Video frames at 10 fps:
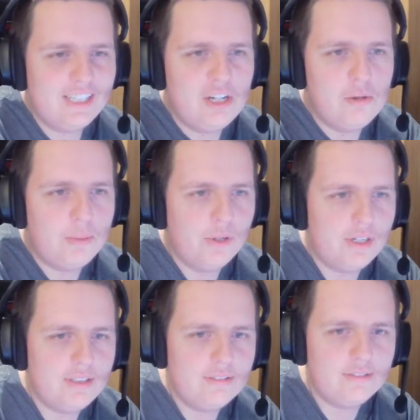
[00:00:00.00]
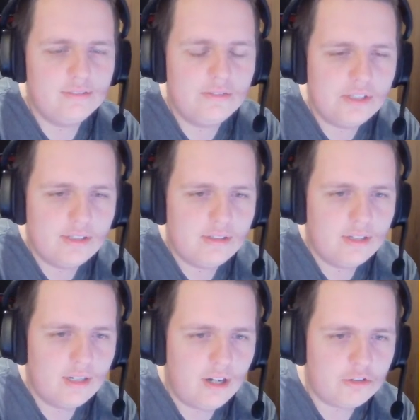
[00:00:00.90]
But
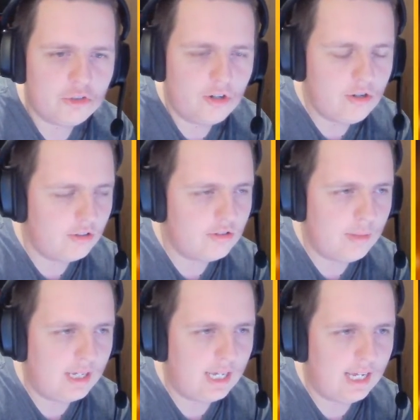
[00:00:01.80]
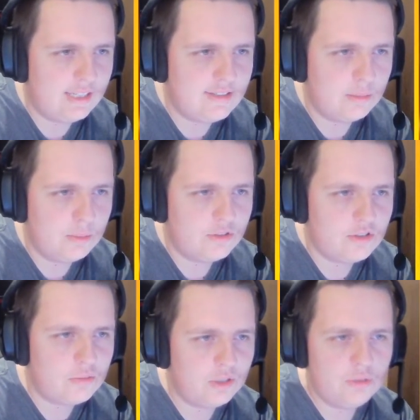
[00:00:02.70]
I try not to make it 18 plus,
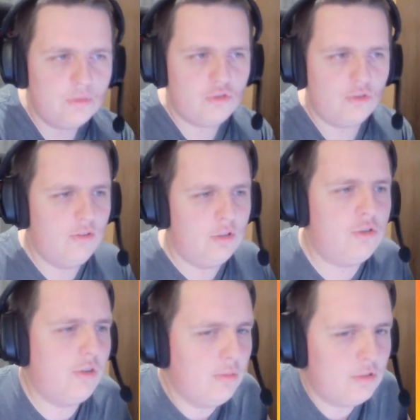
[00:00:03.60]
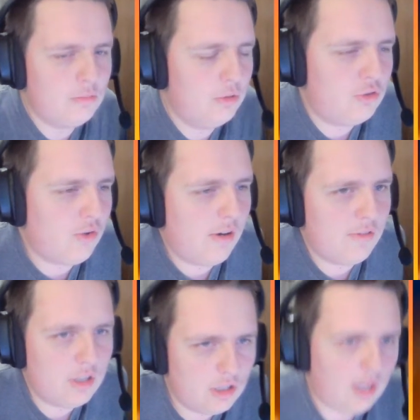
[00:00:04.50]
especially with drawing streams. I'd much
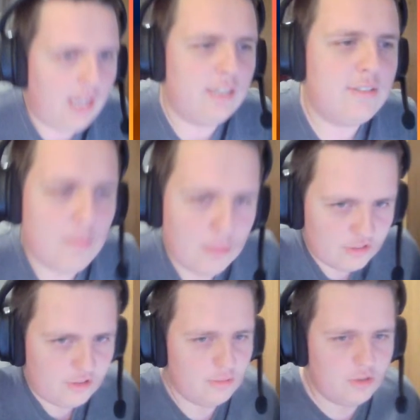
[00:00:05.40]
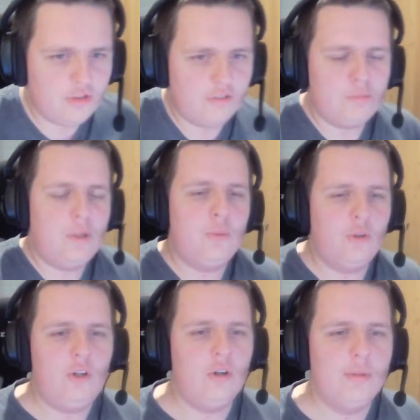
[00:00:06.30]
rather than not 18 plus. I'd much rather people
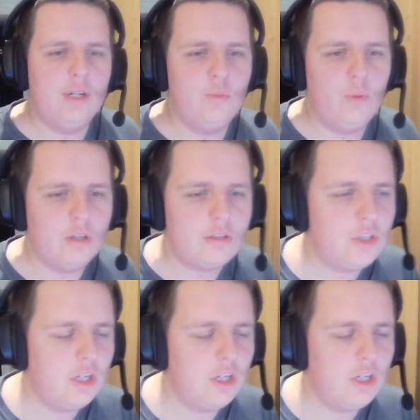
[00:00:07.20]
can come in and watch.